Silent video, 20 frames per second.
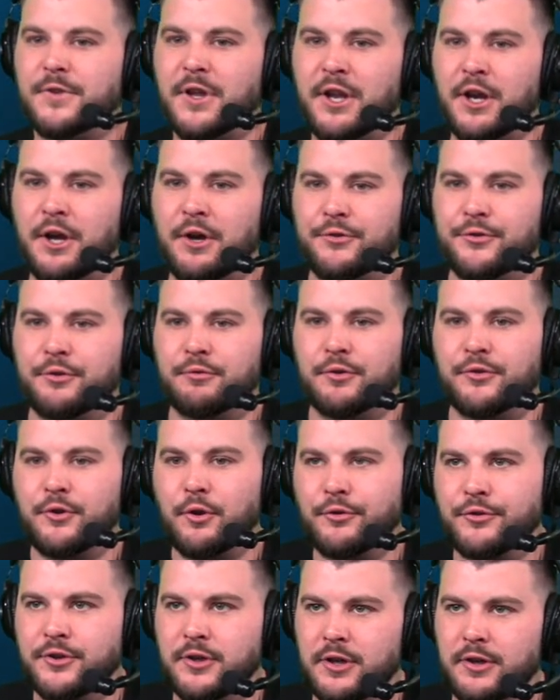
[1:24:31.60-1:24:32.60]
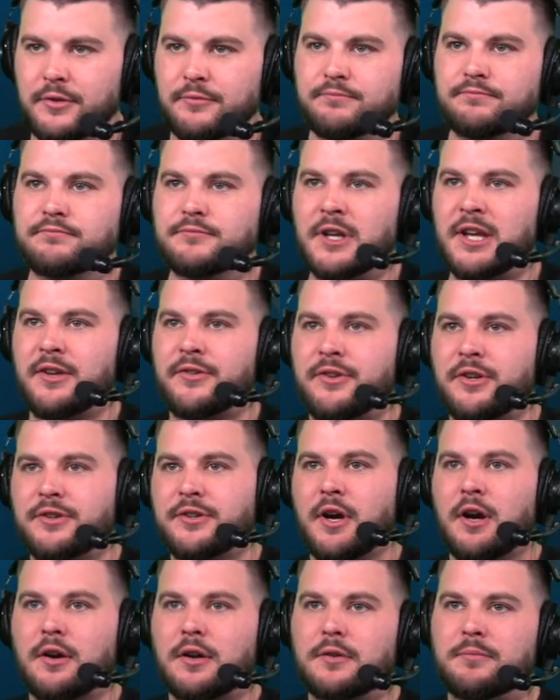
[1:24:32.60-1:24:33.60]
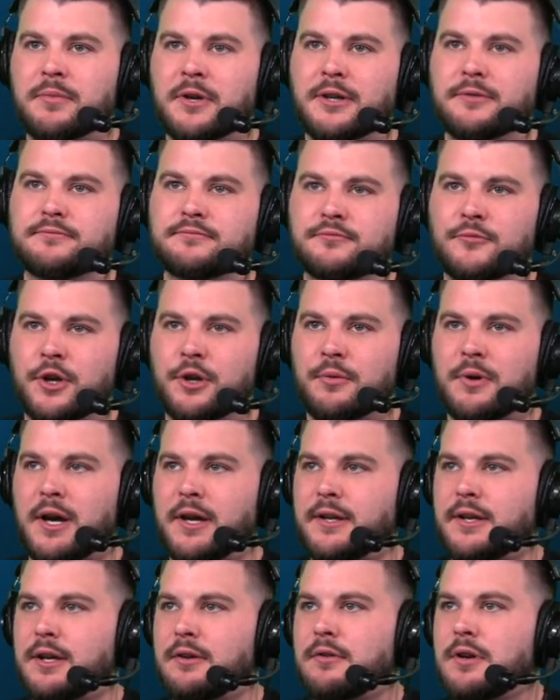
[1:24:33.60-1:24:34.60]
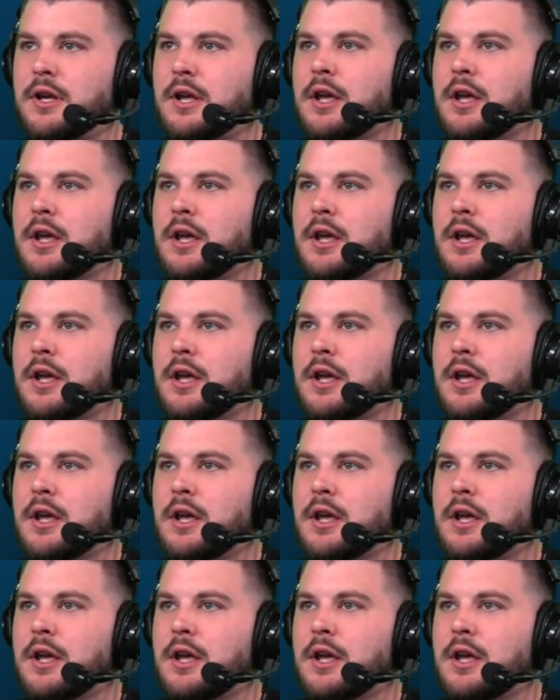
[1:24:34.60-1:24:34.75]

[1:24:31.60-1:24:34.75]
It also results in an easy dunk, but what do I know?